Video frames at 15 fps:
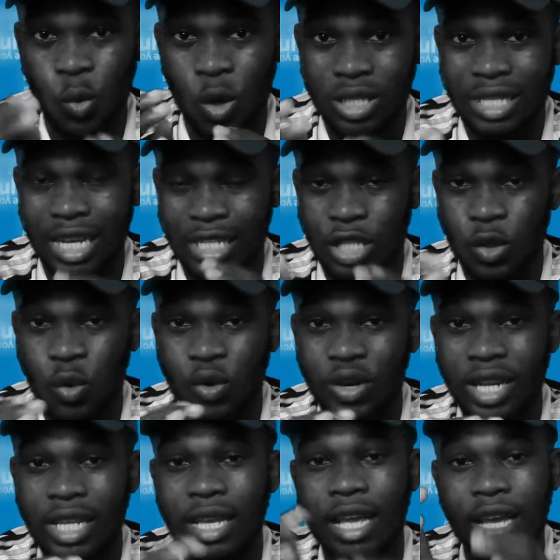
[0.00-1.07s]
What category
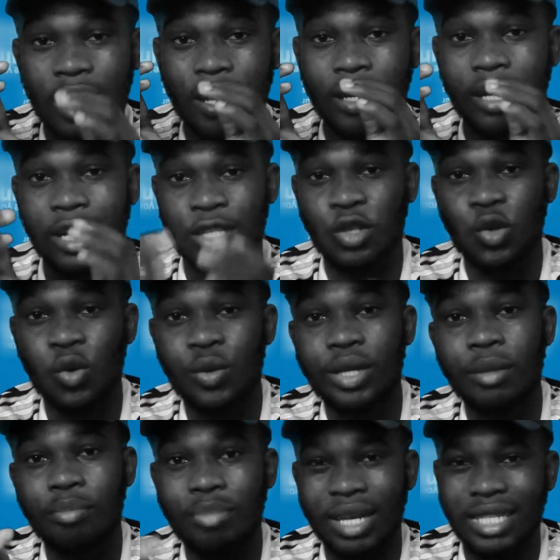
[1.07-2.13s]
uh,
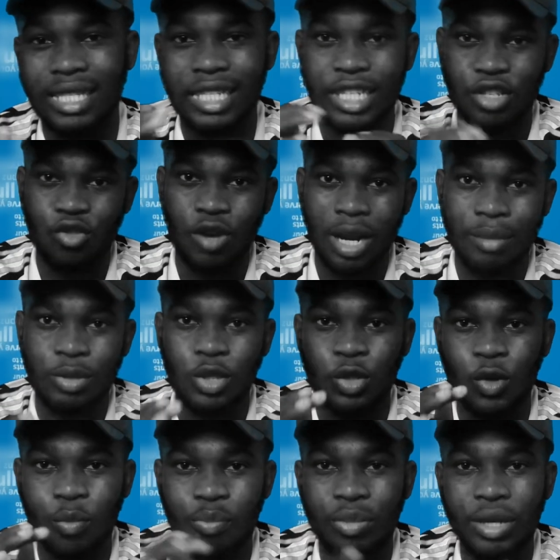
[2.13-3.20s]
category best describes
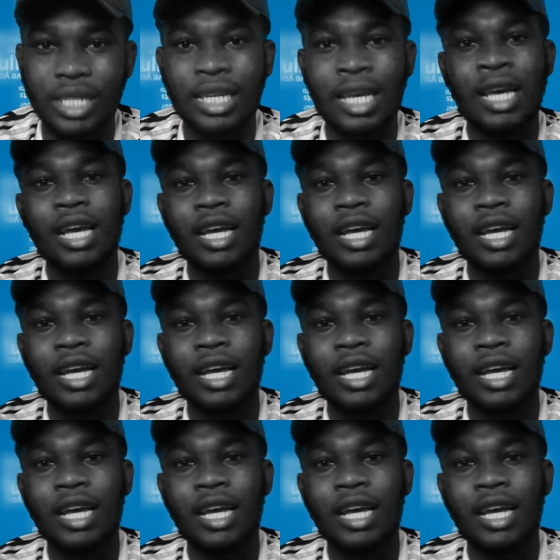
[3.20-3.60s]
your page?